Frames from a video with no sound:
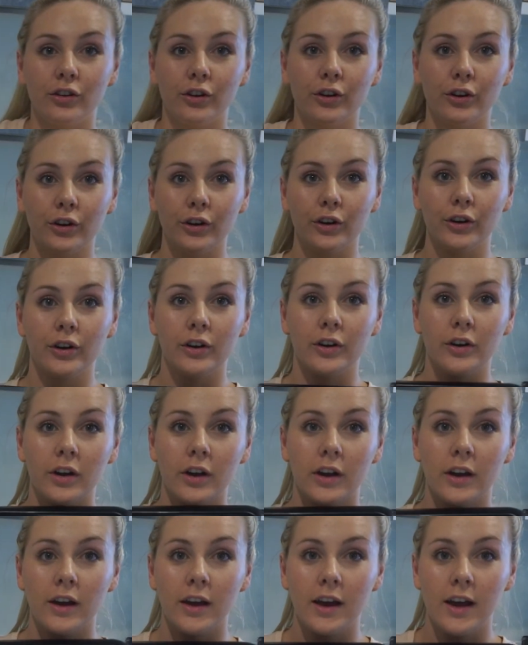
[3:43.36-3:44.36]
two
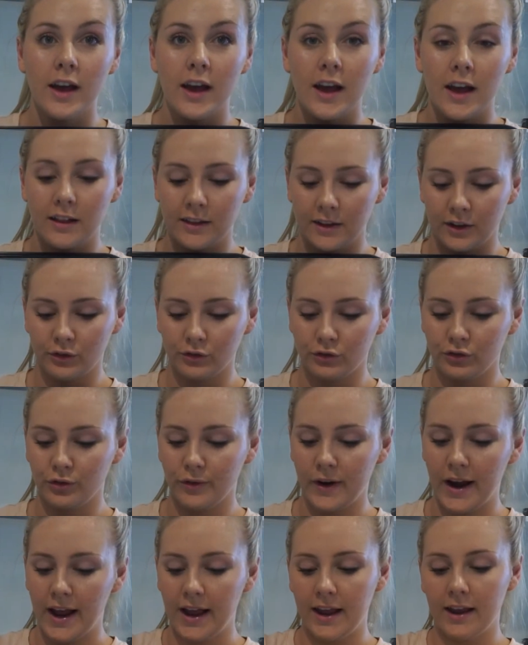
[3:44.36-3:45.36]
little
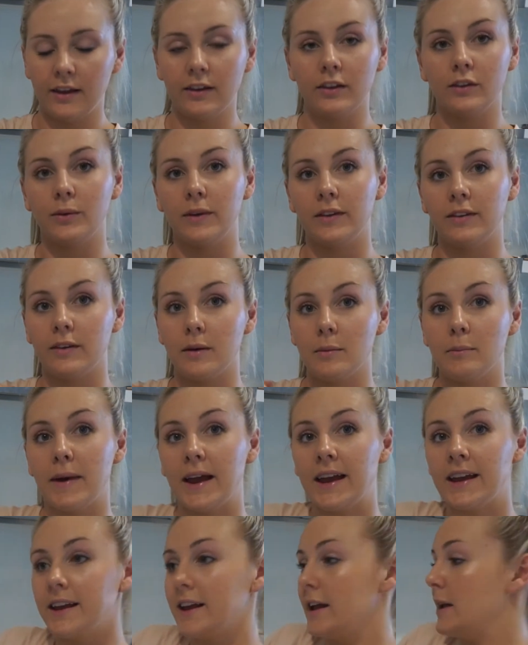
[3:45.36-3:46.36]
trays with some
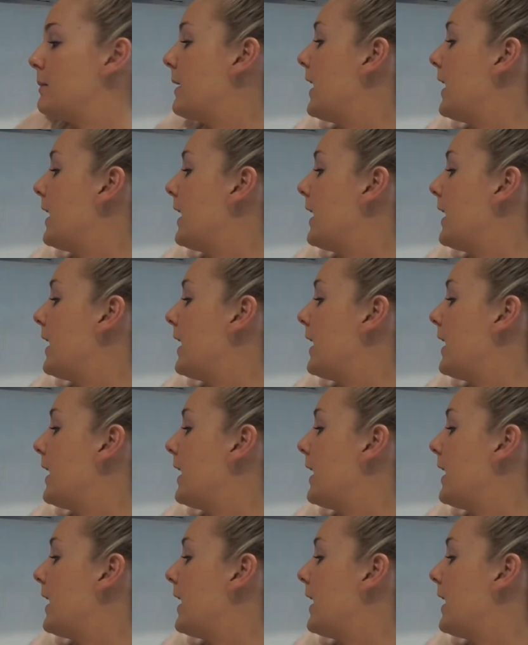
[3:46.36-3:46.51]
baking